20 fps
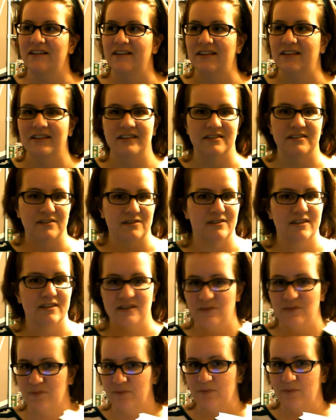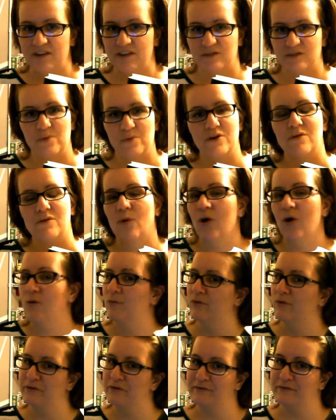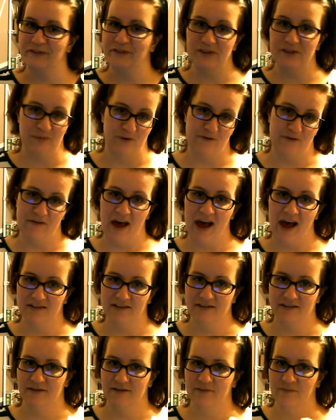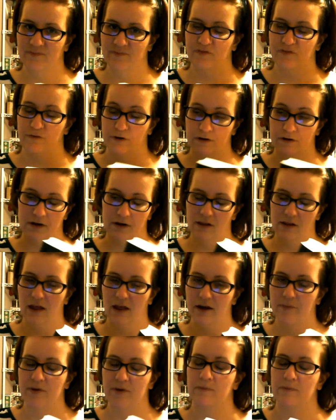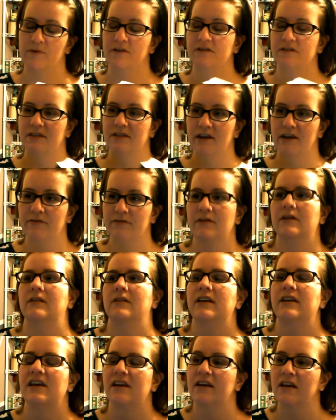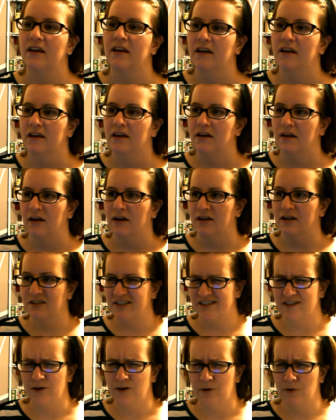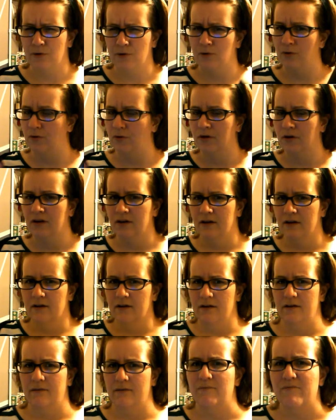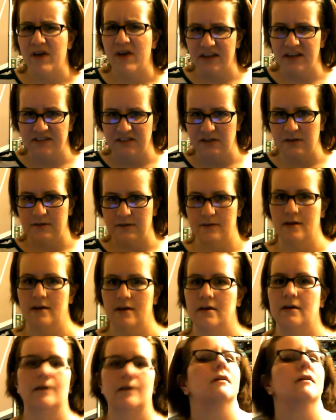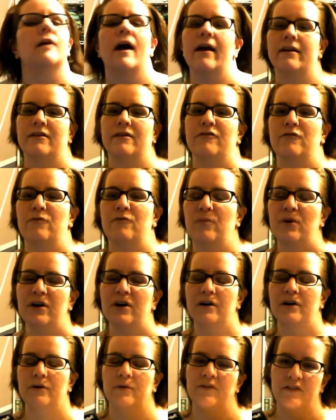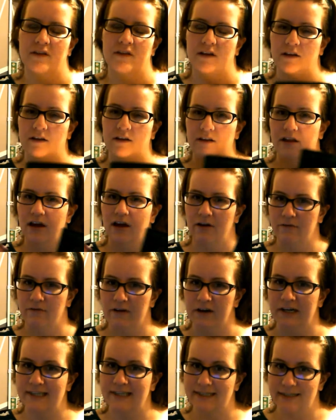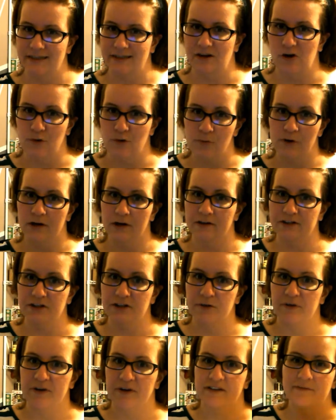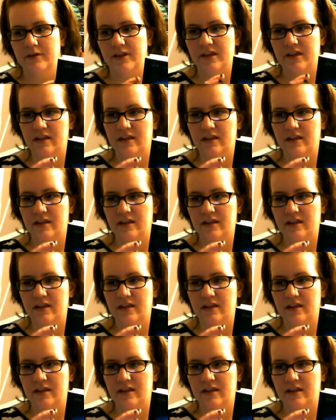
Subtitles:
this book won't move super fast for a lot of people. It's definitely a slow, makes you think kind of book with a very slow burn to it.